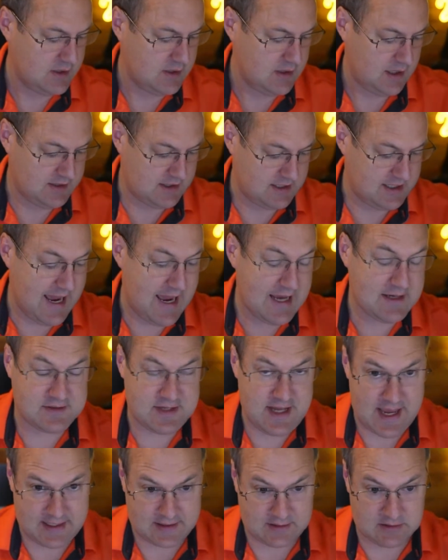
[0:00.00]
And the
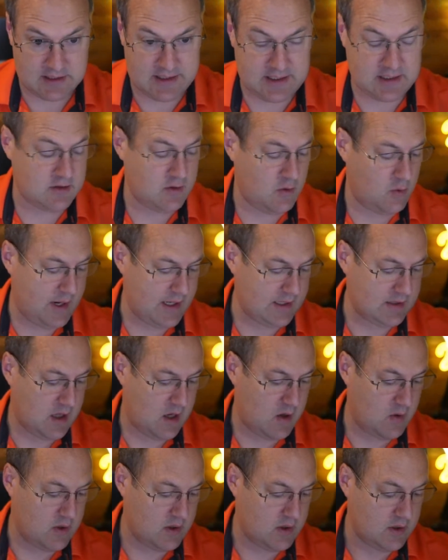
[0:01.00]
NASDAQ leading the way
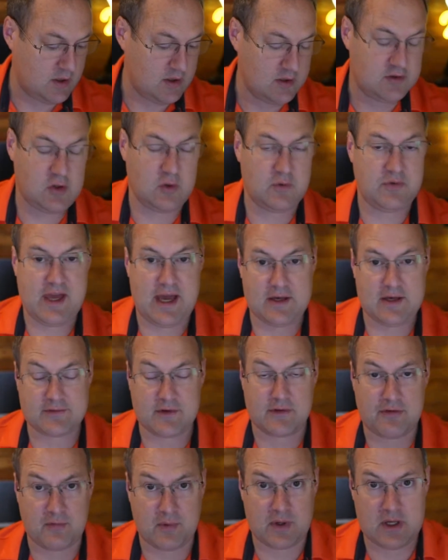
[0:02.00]
lower,
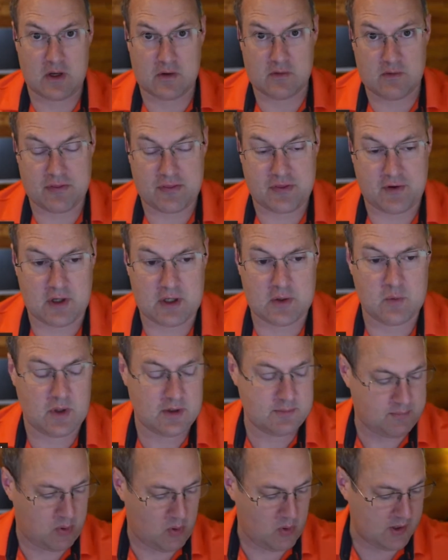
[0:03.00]

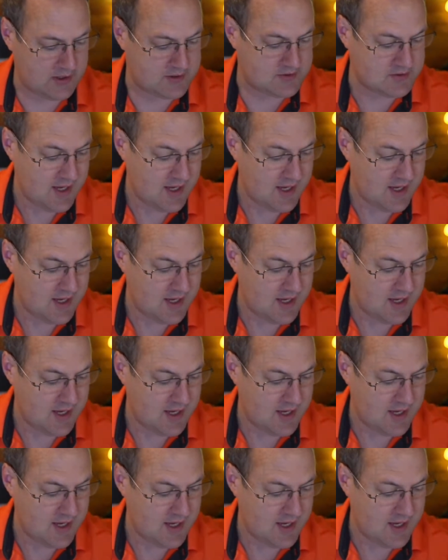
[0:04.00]
2,331 points,